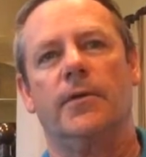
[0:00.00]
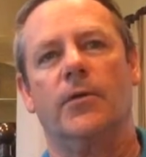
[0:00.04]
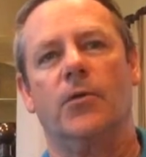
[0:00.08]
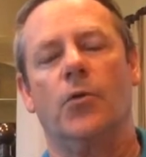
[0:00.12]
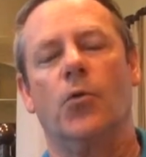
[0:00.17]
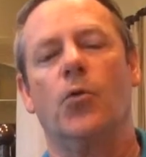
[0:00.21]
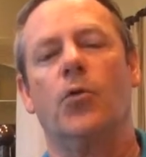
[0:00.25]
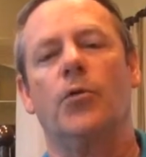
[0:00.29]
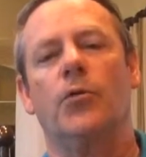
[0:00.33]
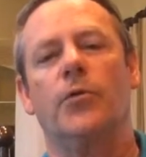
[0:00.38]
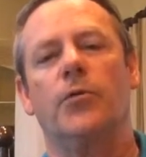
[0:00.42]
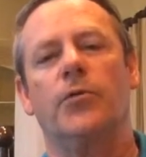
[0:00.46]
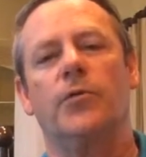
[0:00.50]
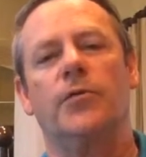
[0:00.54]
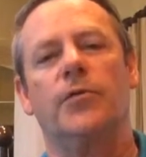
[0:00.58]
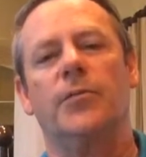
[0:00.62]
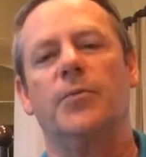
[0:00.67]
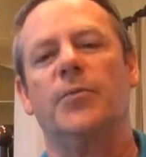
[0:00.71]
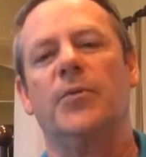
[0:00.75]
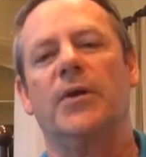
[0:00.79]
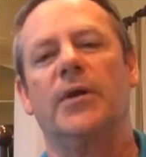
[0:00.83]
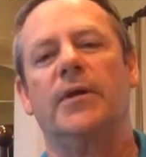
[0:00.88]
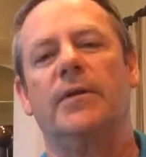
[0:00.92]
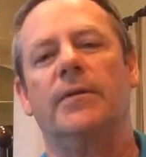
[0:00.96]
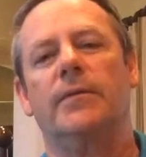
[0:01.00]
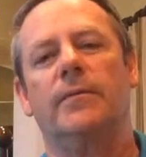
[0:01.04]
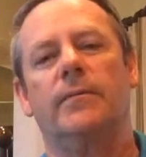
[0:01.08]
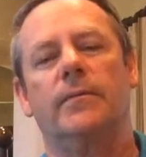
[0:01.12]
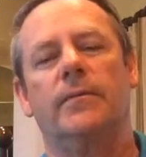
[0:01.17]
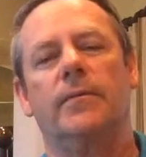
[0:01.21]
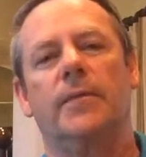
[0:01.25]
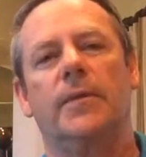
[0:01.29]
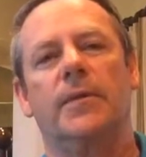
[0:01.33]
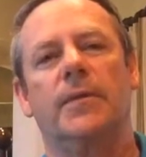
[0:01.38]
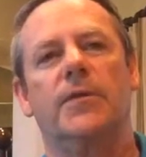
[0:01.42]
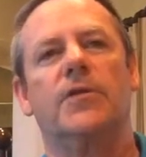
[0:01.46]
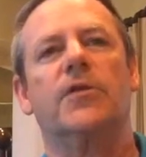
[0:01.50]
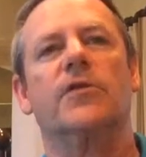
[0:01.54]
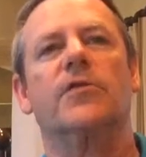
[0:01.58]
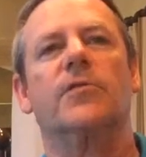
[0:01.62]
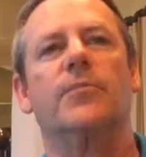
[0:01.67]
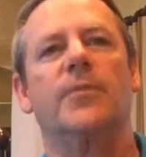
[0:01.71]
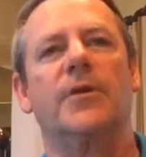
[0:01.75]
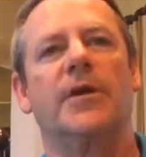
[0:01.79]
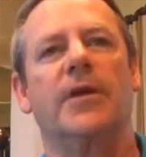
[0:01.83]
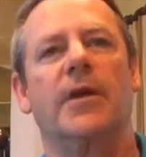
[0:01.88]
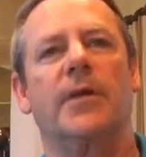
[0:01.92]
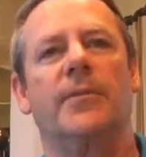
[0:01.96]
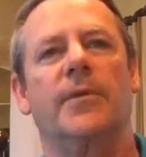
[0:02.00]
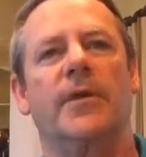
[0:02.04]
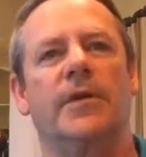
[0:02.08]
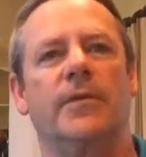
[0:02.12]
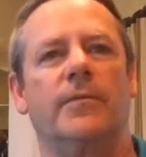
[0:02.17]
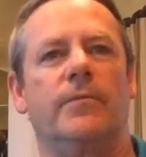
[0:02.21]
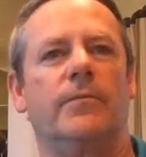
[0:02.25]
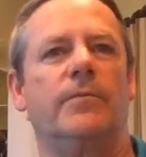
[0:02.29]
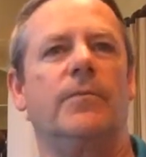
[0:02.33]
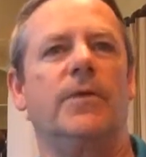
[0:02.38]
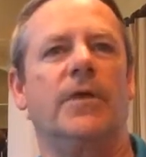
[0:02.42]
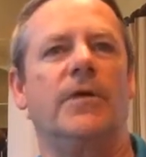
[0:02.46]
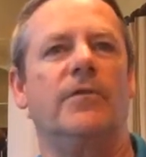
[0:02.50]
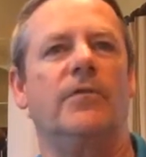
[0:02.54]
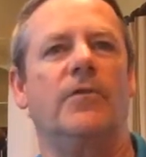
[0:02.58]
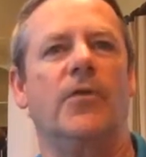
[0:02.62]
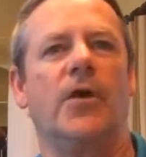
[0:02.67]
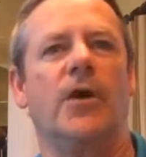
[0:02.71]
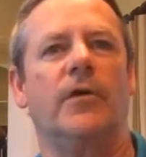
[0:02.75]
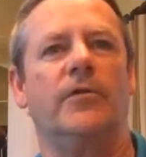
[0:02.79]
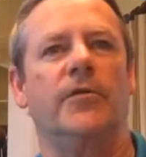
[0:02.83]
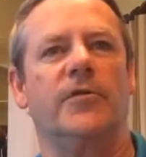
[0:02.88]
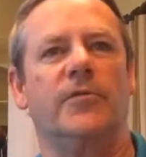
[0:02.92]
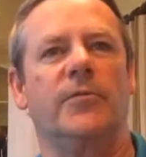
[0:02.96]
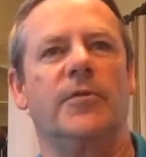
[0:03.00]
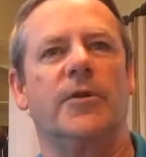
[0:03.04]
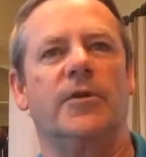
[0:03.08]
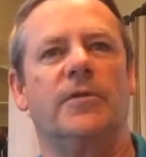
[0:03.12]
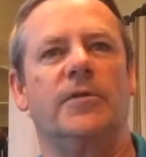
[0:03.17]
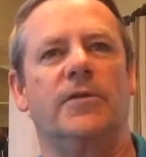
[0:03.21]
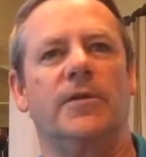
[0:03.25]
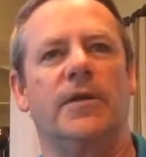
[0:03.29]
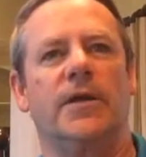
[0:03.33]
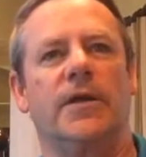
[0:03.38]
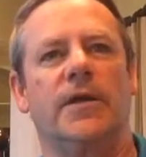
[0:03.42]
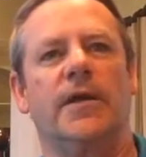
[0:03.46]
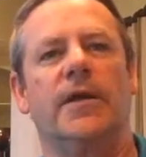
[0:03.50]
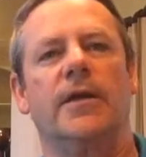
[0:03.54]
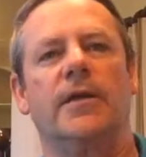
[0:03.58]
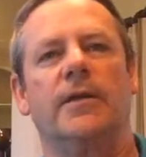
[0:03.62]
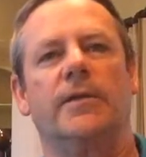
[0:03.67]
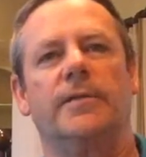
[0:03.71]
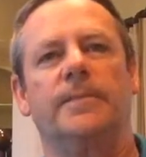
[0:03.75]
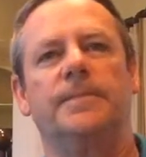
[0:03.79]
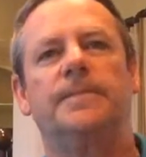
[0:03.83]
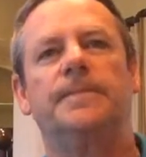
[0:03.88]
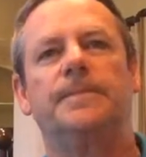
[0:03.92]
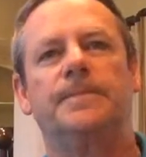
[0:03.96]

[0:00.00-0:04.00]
orders, but just becoming involved as much as I can.